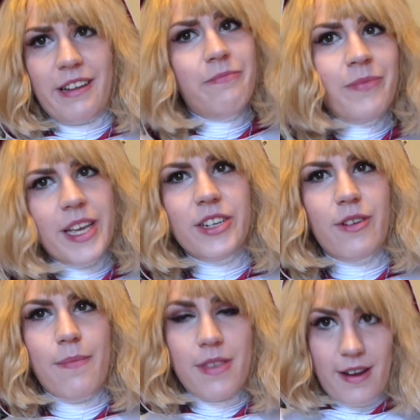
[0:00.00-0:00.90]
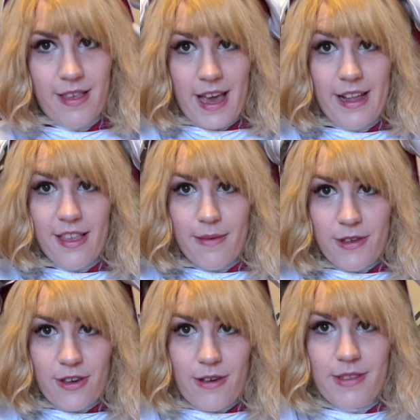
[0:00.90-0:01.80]
it interrupts the design, so let
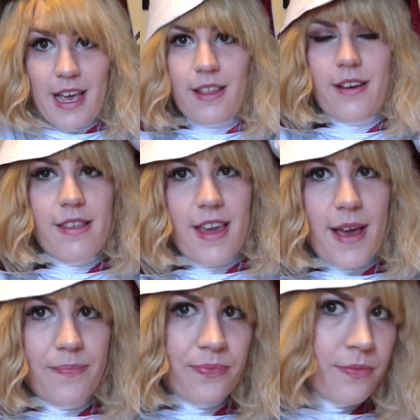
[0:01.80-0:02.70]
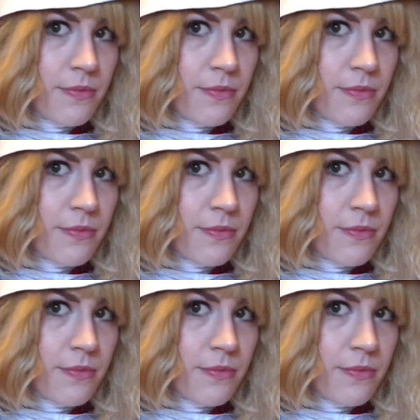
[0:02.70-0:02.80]
me show you what that looks like.